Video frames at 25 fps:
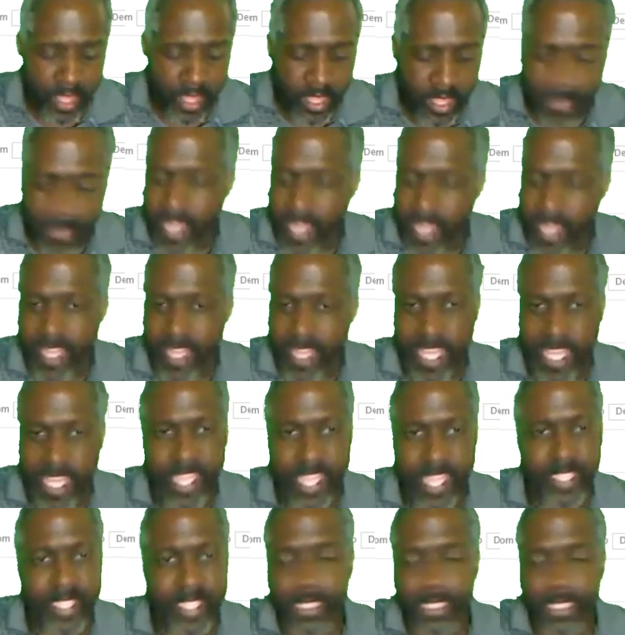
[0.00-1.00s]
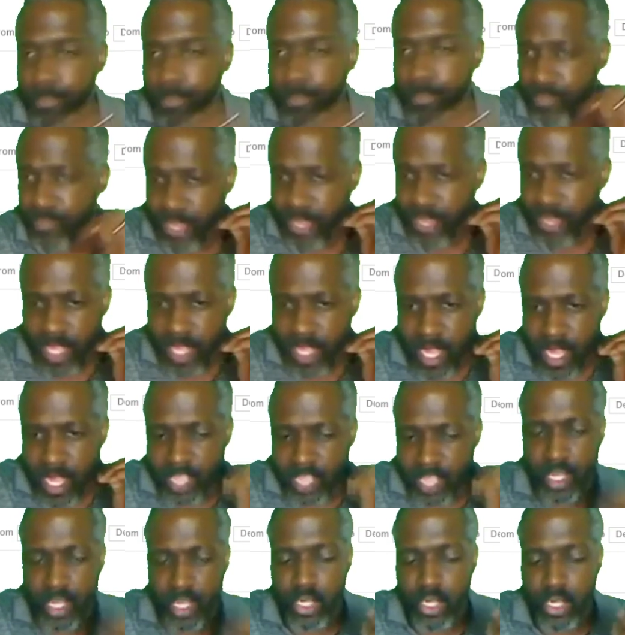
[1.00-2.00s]
The main thing is,
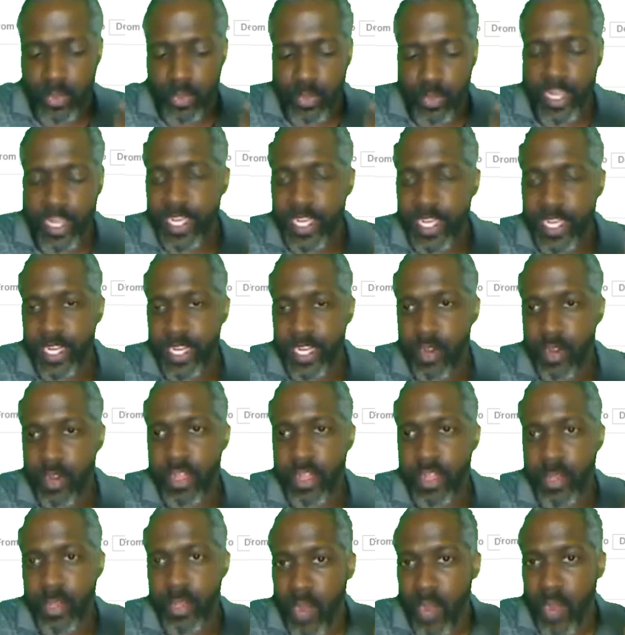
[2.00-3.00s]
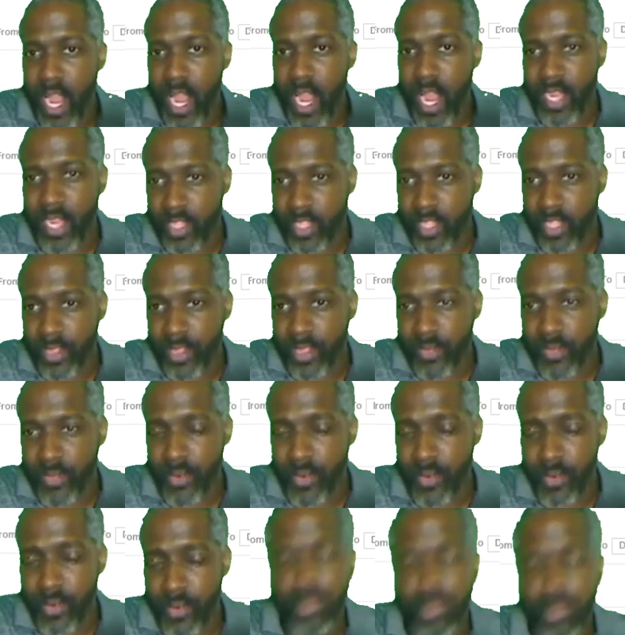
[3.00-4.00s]
as long as we're getting in early and we're hodling
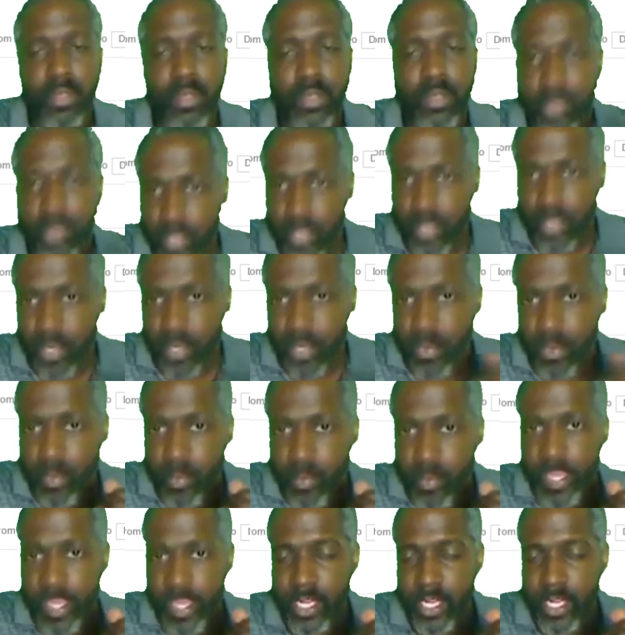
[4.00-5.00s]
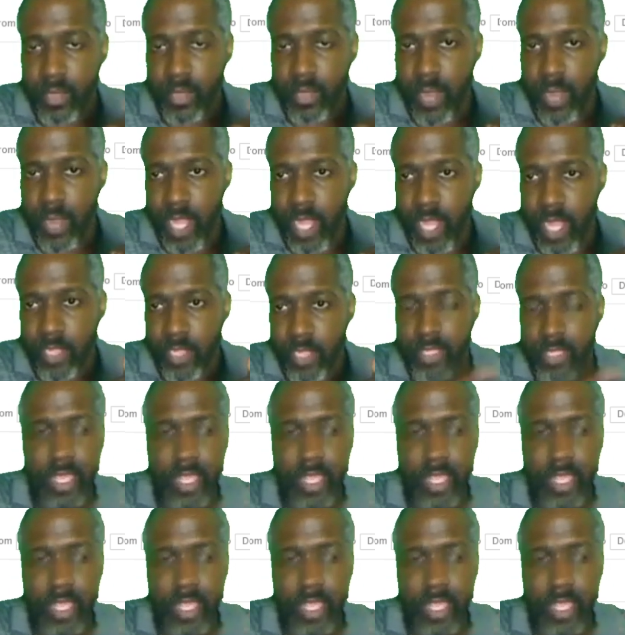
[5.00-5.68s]
through, we can do well.